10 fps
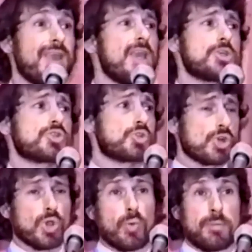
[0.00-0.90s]
each
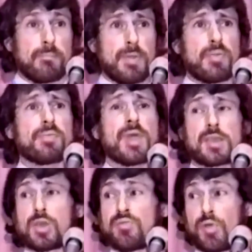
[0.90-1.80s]
Jew that they
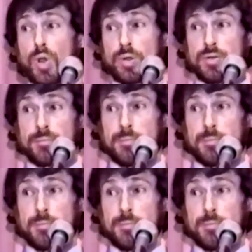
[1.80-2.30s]
convert.